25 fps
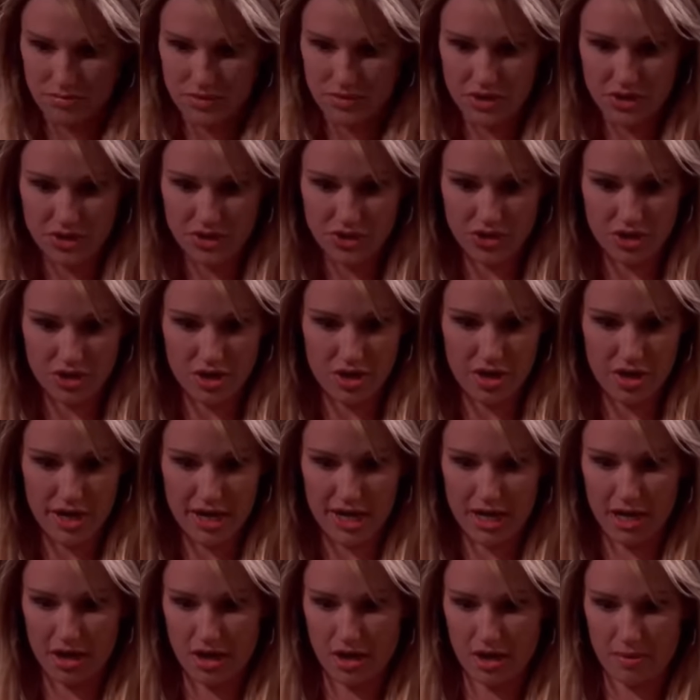You sure? I
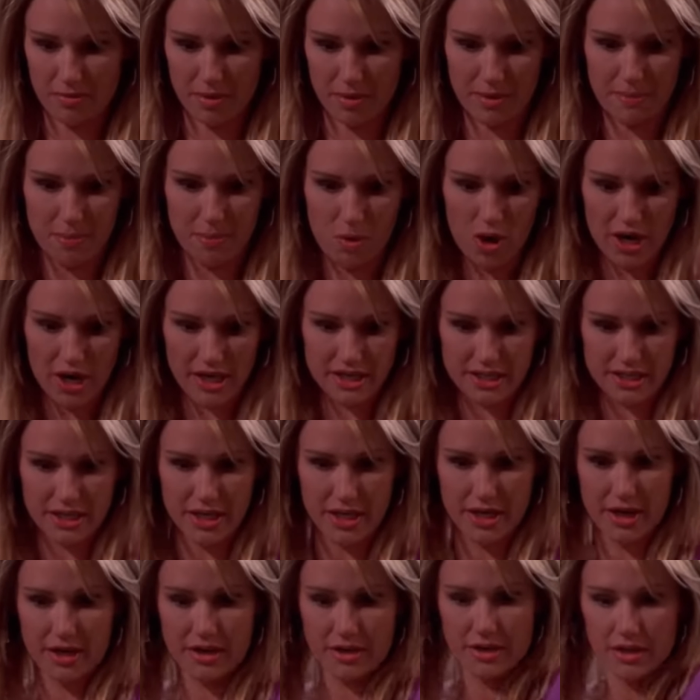got all my boys
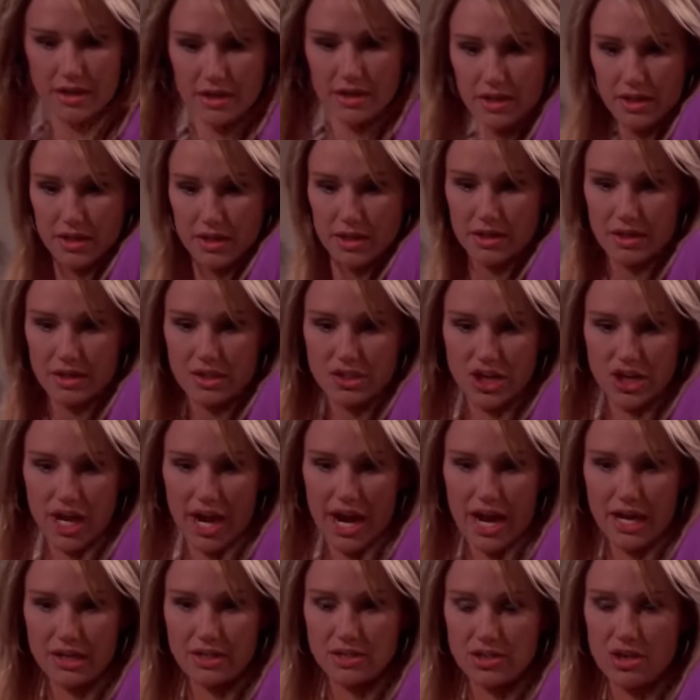here.
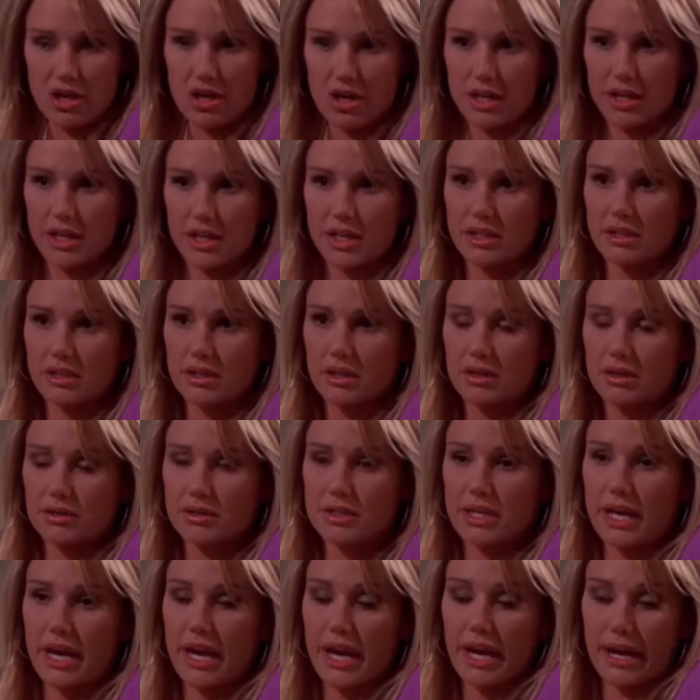Jack, Johnny, and
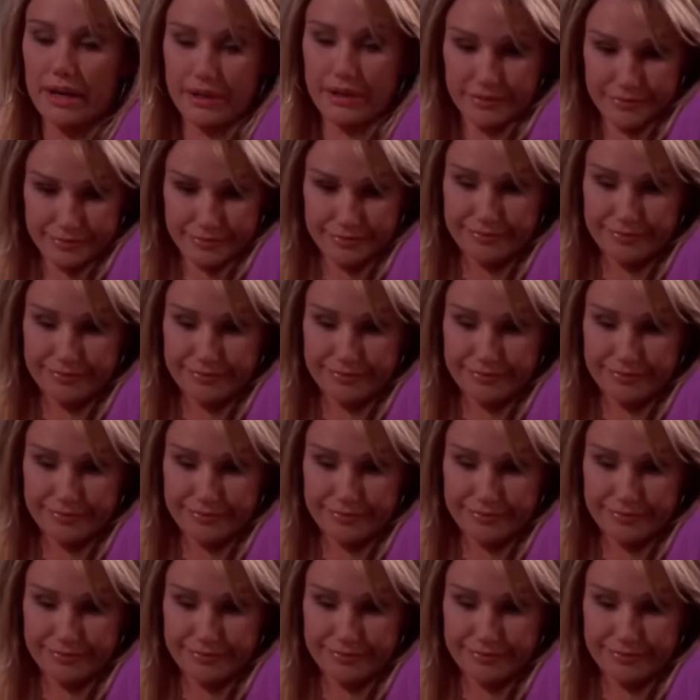Jose?